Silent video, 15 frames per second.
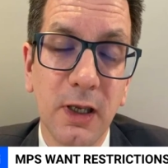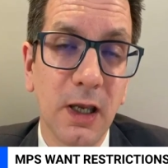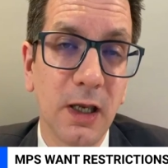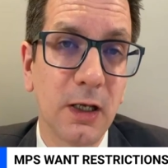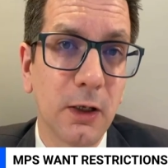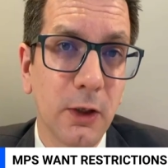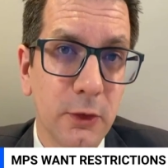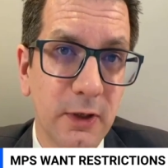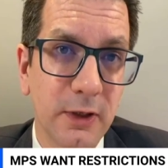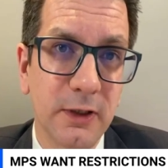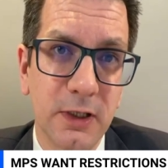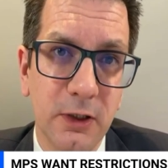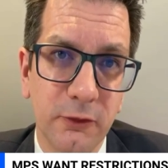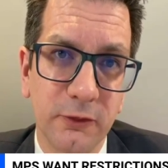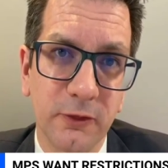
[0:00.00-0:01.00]
including the
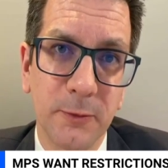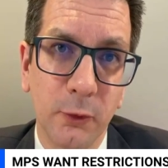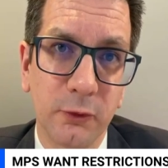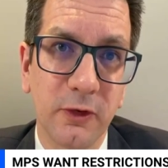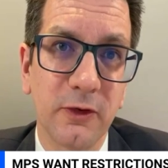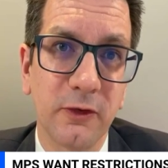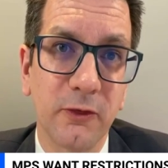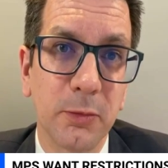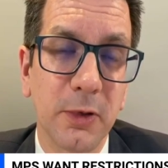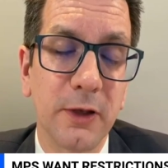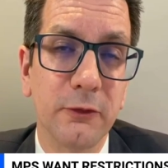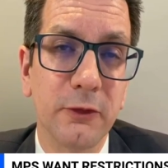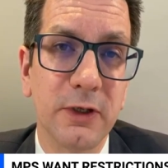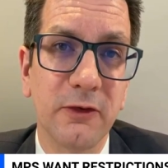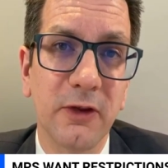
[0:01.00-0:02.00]
use of
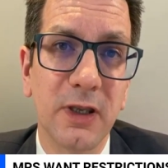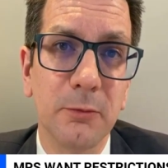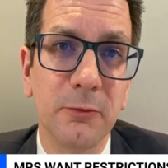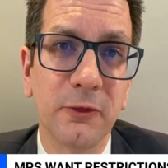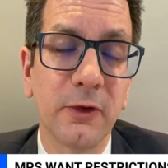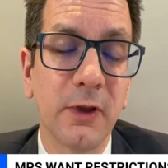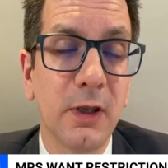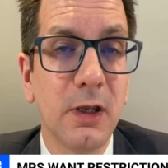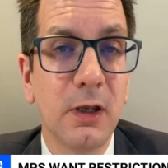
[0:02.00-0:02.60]
multidisciplinary teams,